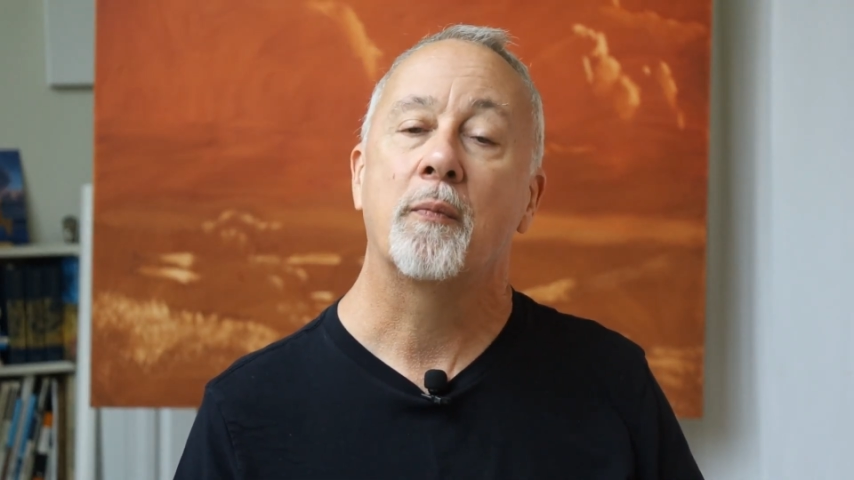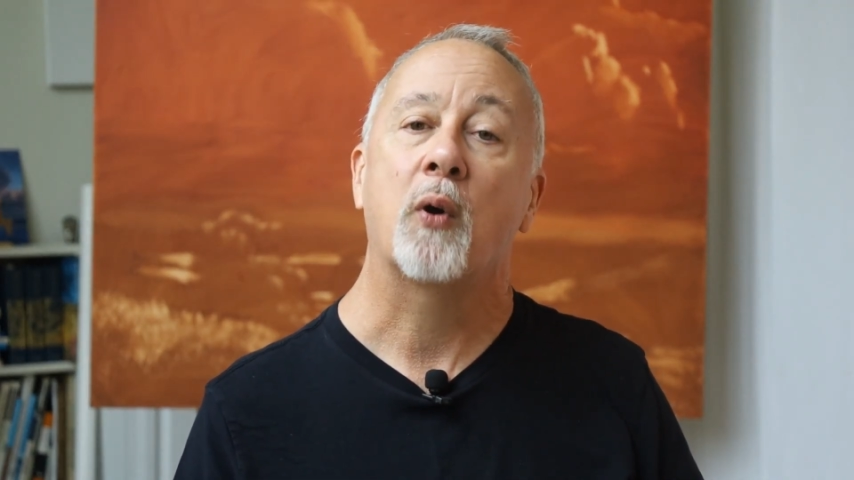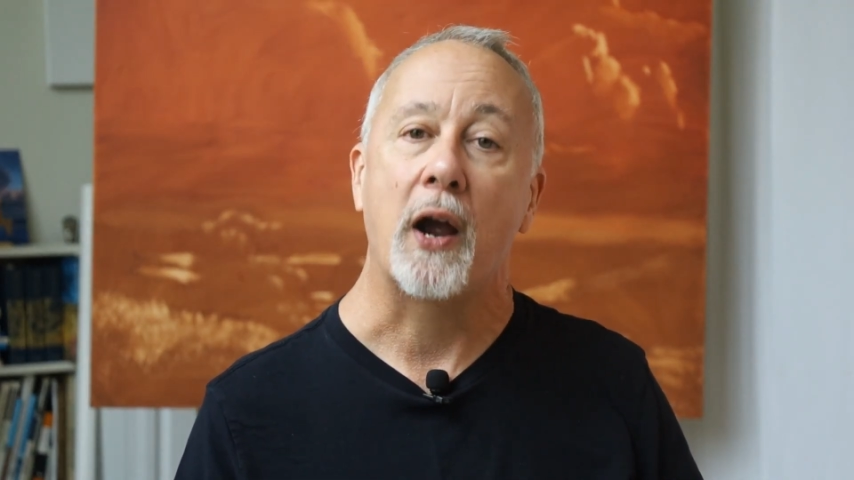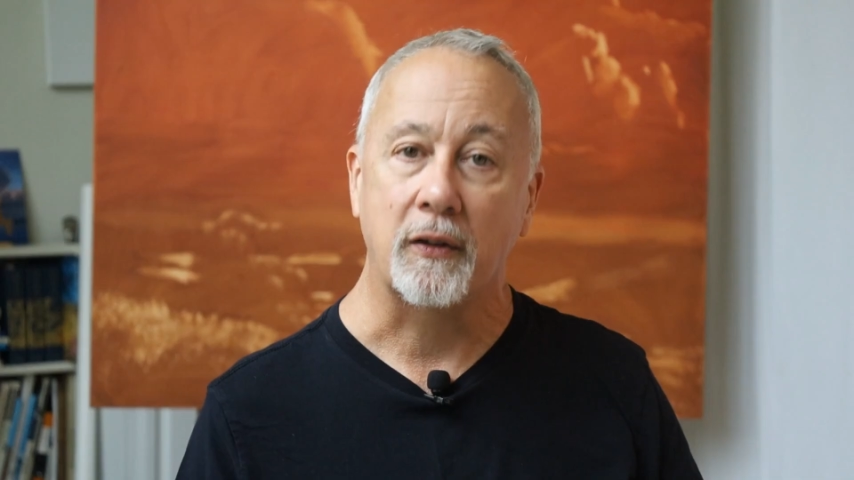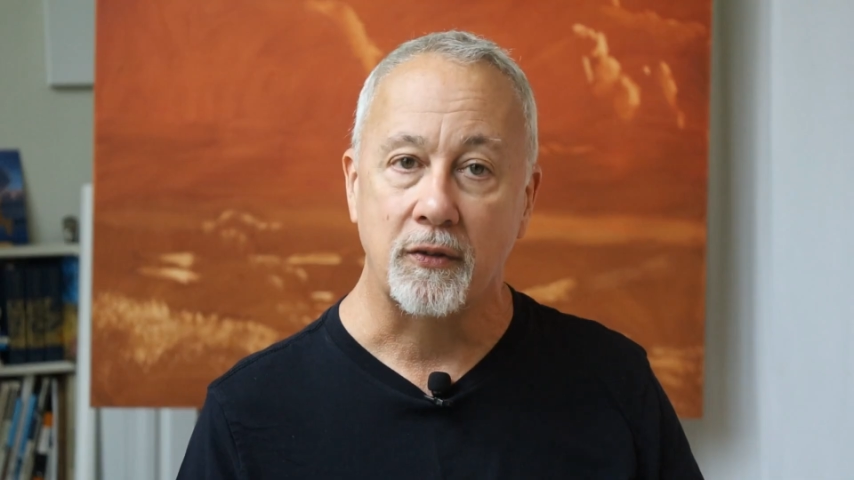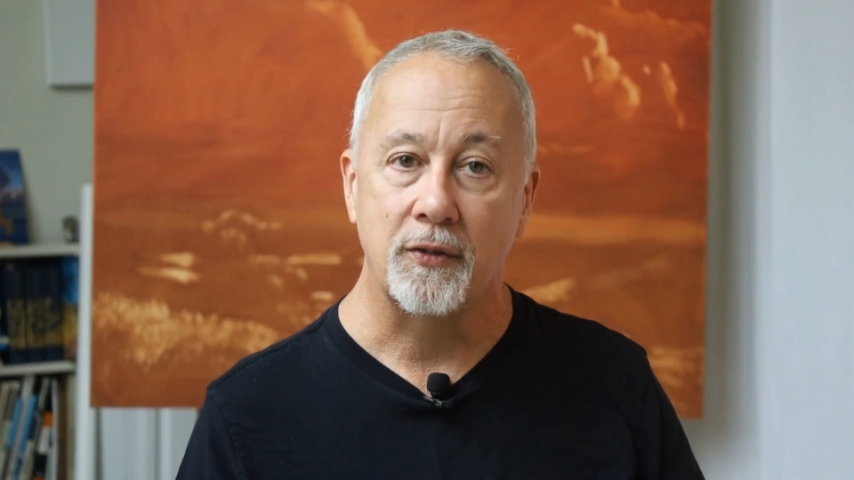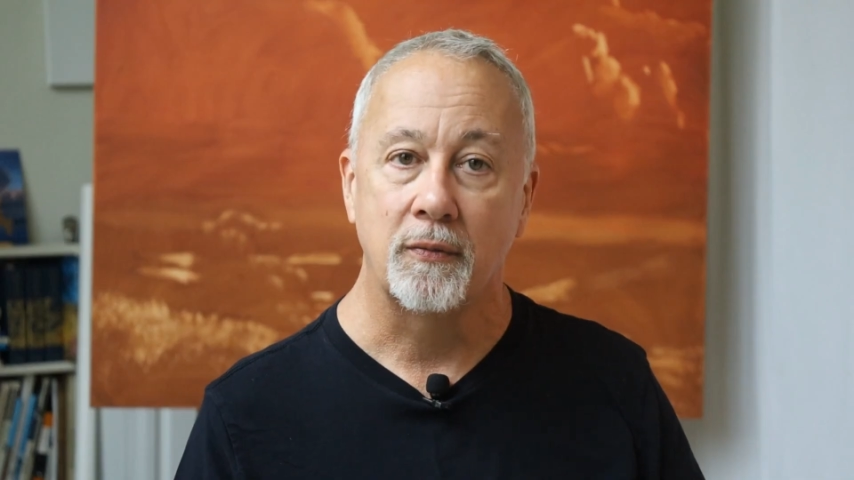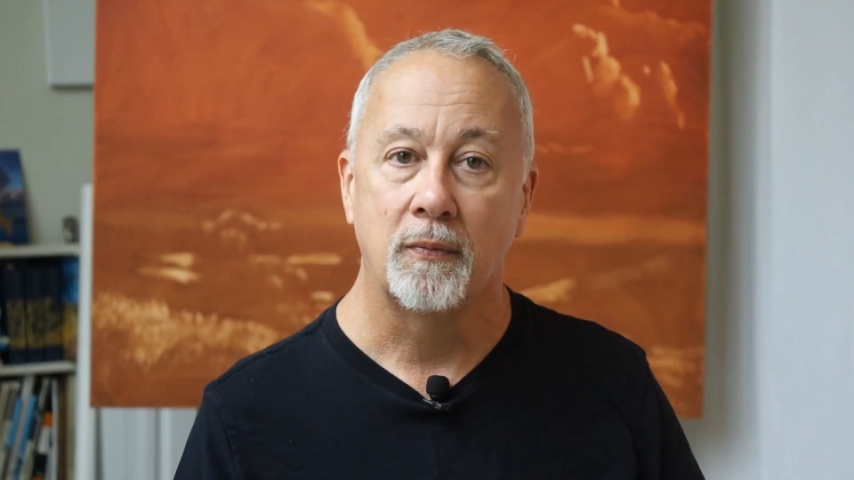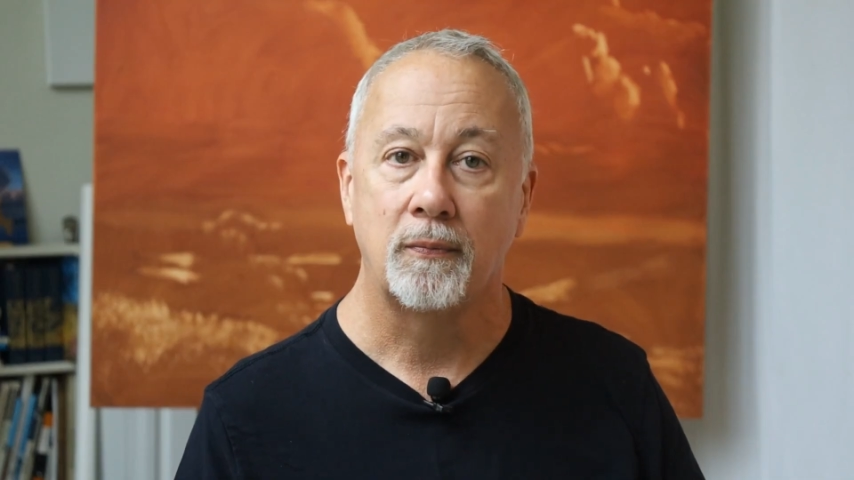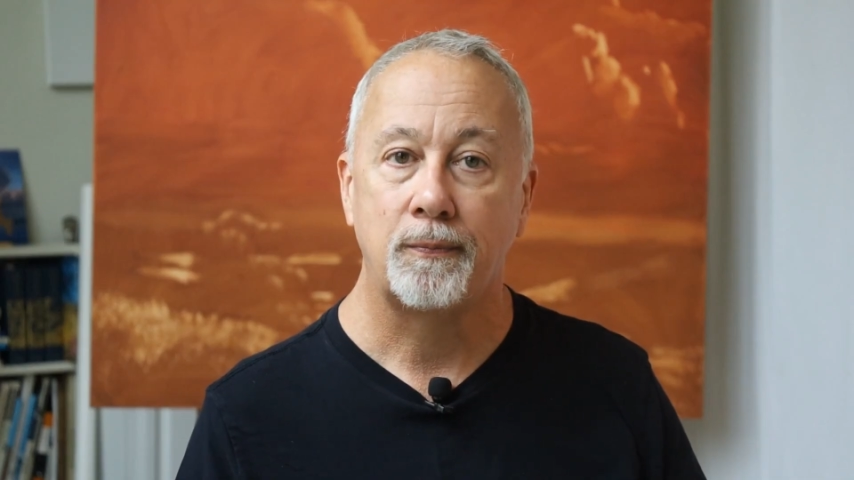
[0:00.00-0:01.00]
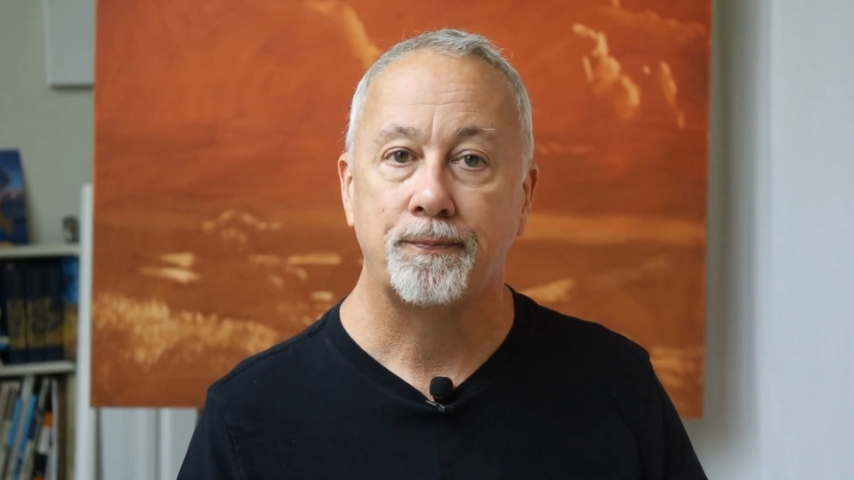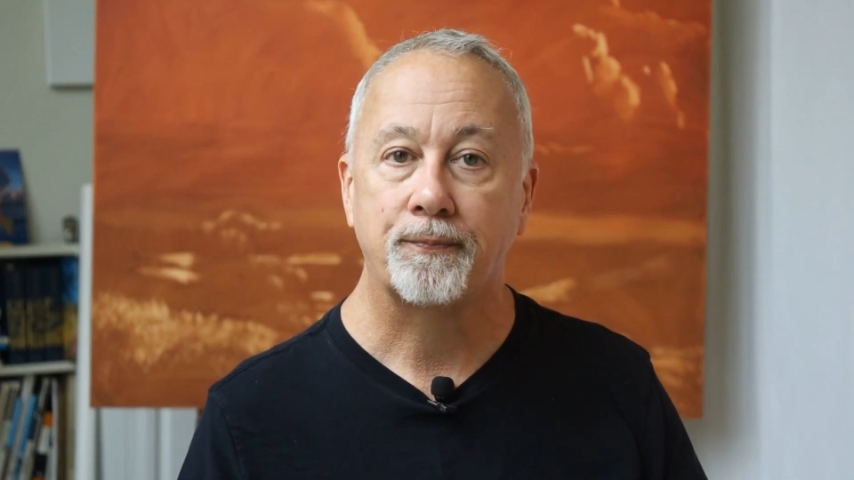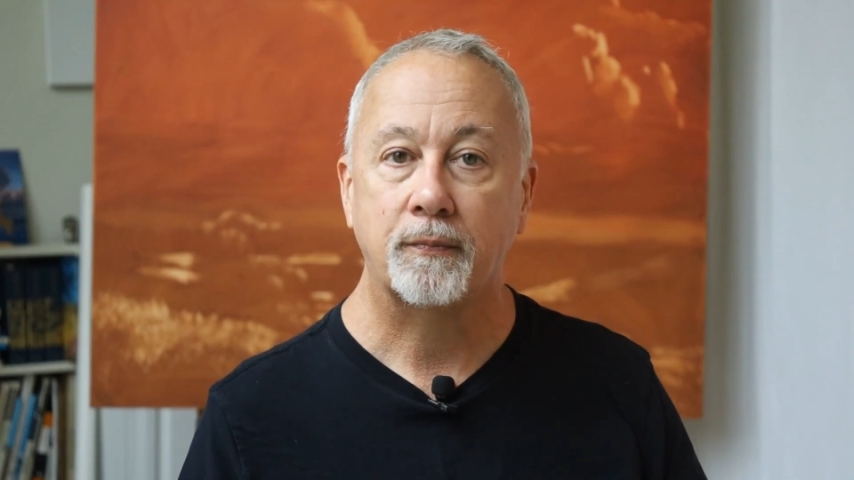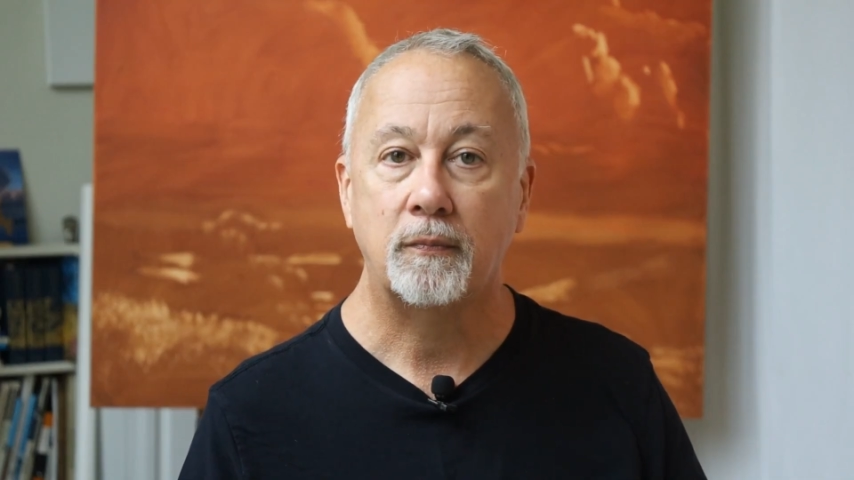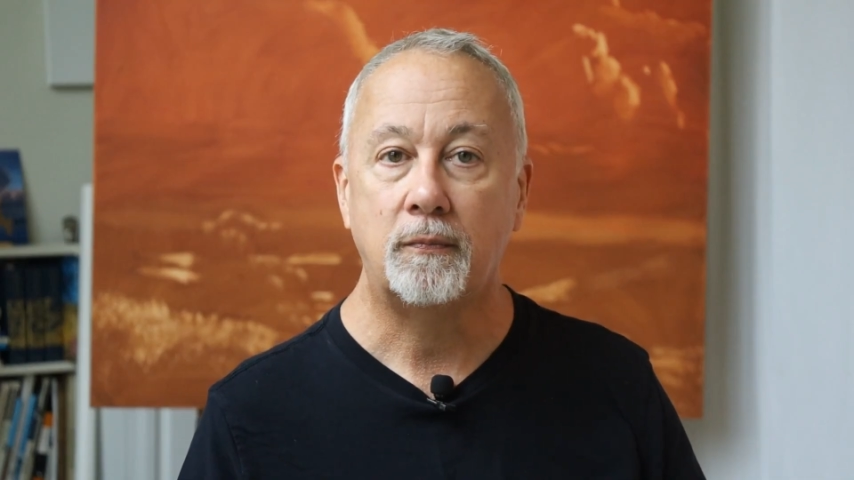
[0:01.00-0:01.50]
practice.
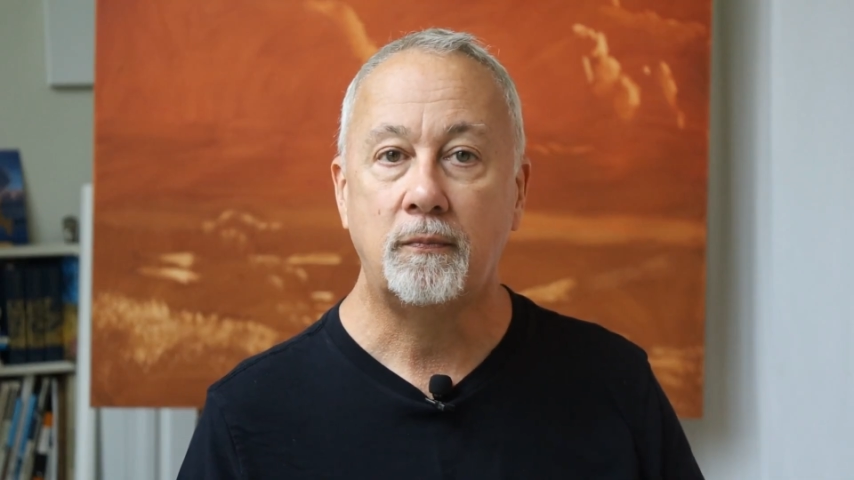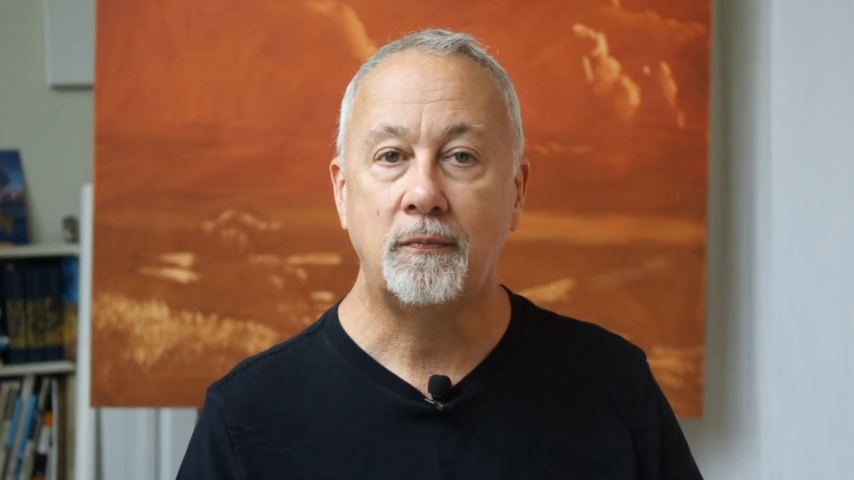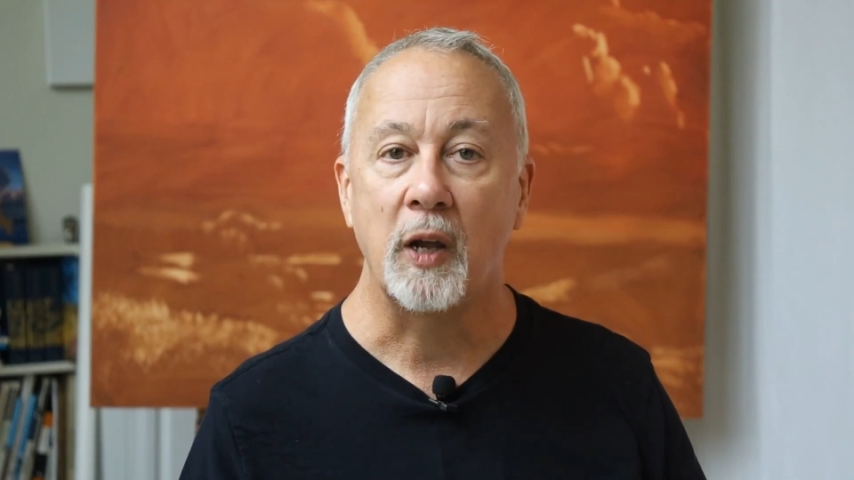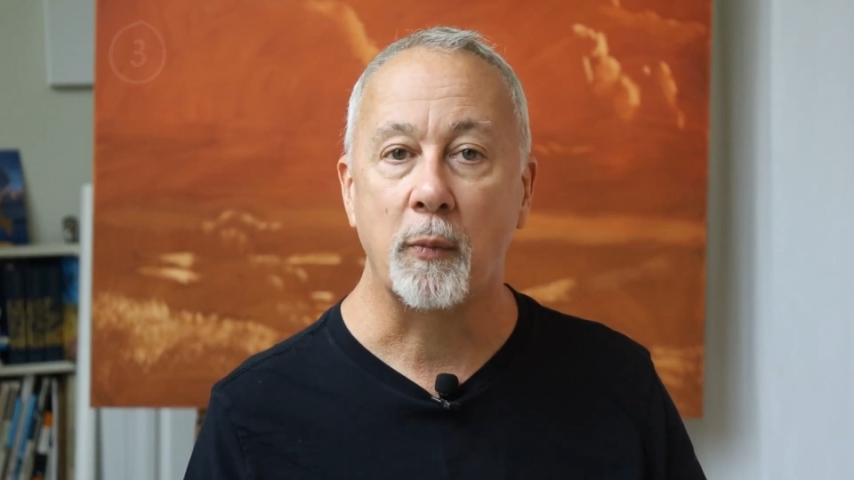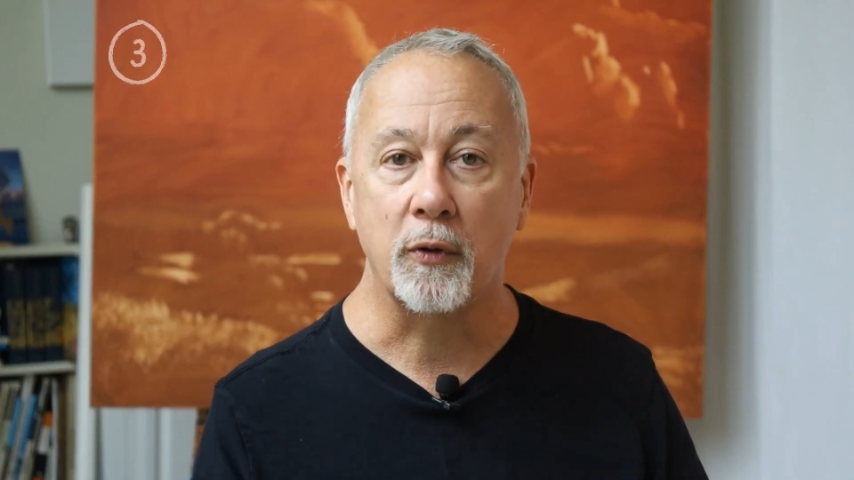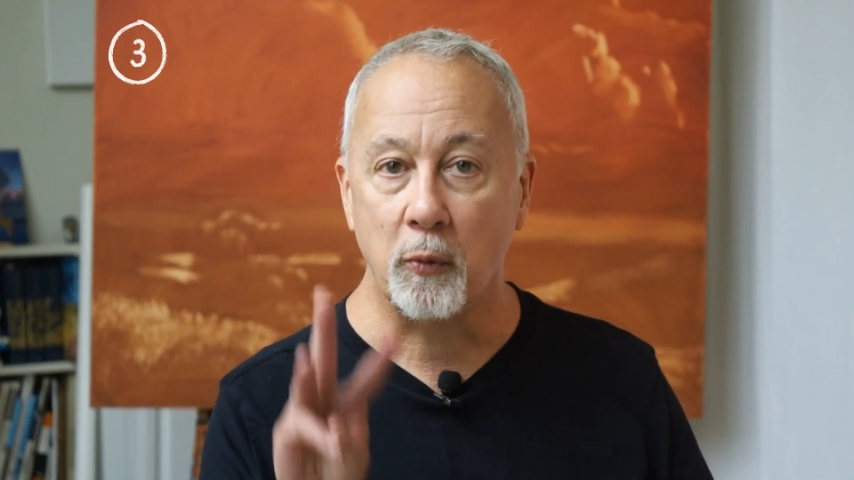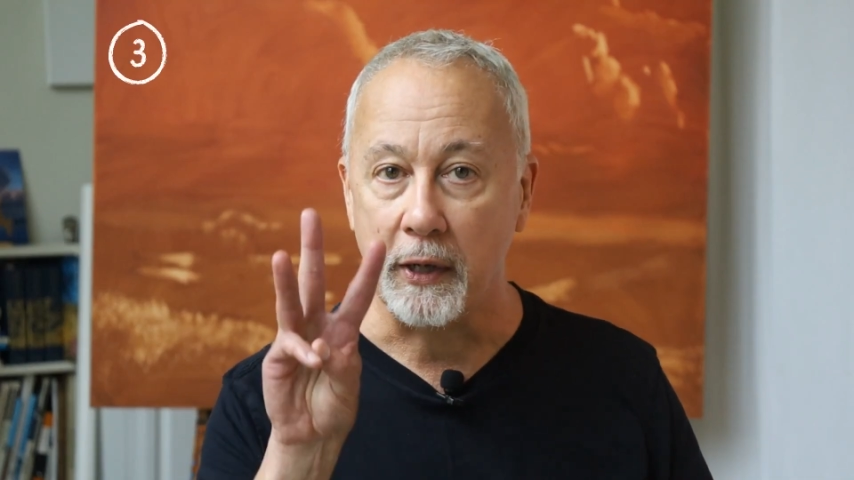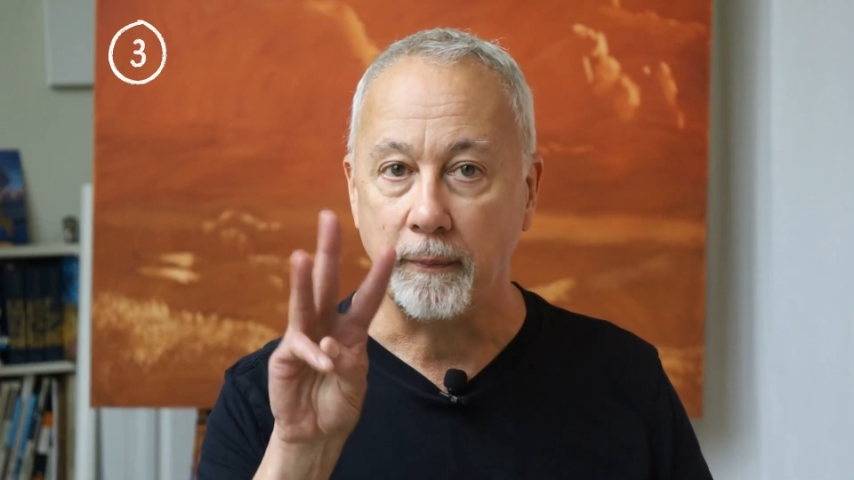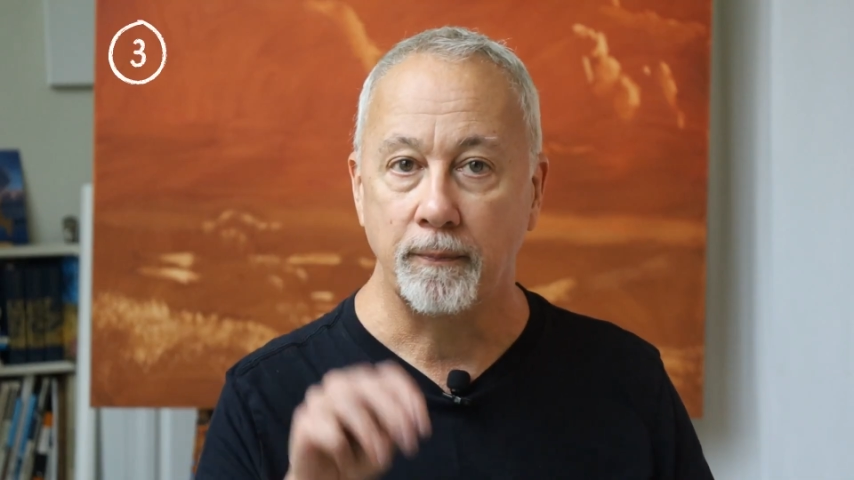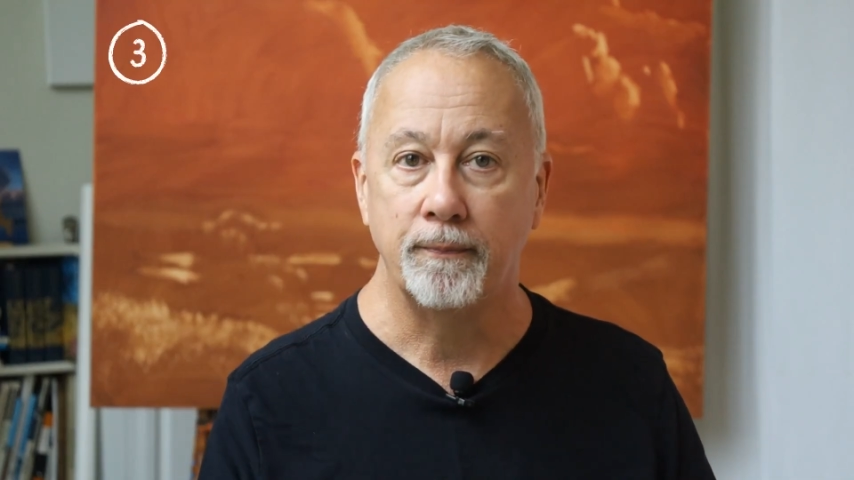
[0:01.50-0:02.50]
Number 3,